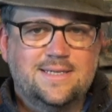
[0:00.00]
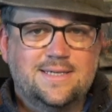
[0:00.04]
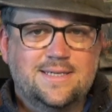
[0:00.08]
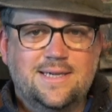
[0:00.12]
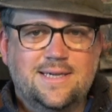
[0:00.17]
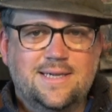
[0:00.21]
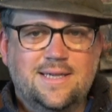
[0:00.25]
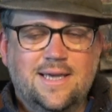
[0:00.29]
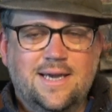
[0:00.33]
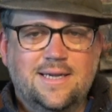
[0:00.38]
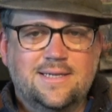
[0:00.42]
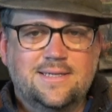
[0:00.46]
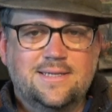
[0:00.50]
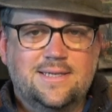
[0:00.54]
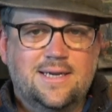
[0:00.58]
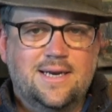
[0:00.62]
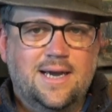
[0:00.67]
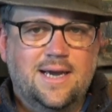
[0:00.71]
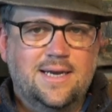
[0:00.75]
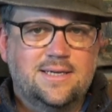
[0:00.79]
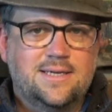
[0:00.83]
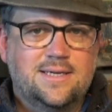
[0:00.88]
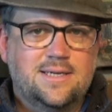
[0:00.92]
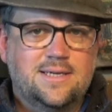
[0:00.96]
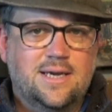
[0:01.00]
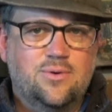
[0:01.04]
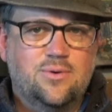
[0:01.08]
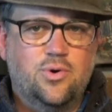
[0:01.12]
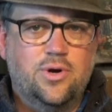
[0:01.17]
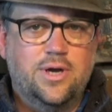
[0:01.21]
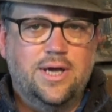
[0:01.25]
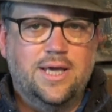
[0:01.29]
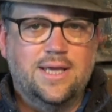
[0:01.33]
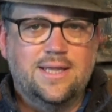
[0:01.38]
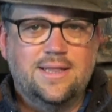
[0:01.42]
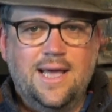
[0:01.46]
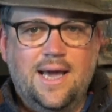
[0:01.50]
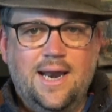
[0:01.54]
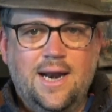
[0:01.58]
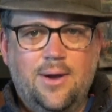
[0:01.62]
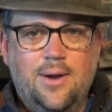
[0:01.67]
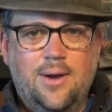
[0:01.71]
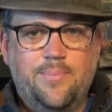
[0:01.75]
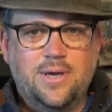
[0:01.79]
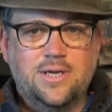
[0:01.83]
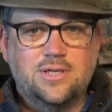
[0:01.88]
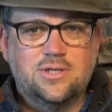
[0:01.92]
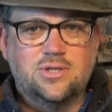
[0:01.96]
Disneyland tonight, and we'll get
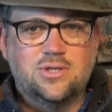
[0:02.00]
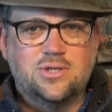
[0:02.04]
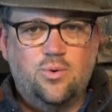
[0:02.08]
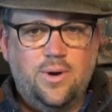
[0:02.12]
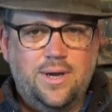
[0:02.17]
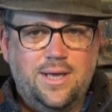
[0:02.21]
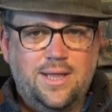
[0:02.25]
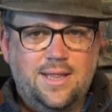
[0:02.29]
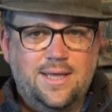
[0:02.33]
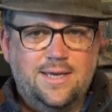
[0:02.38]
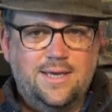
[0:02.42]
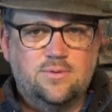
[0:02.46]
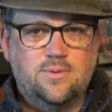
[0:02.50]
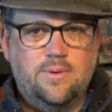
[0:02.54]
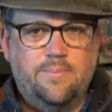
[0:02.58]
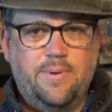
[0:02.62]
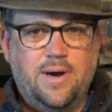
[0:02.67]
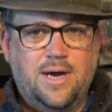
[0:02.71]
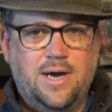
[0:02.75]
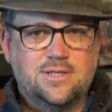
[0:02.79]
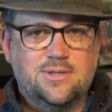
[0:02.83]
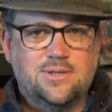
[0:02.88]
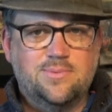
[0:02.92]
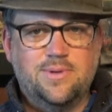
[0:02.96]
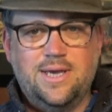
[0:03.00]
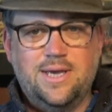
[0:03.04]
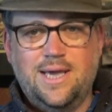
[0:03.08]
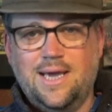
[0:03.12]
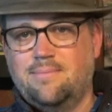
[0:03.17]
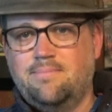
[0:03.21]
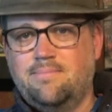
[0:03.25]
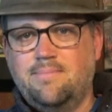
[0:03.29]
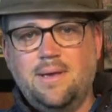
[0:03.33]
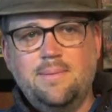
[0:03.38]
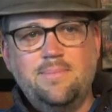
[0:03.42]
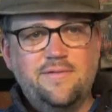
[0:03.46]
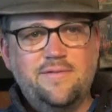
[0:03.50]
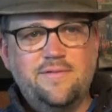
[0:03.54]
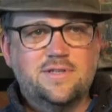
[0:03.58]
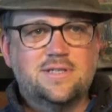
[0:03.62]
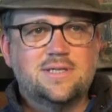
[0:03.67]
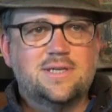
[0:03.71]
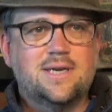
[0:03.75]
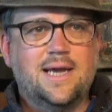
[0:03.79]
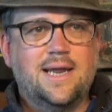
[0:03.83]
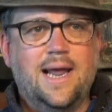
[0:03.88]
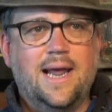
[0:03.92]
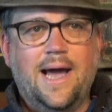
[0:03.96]
that up as quickly as we possibly can. Maybe
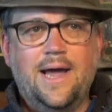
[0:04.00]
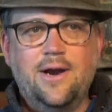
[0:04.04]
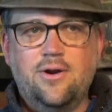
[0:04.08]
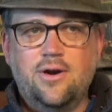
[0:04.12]
even tonight.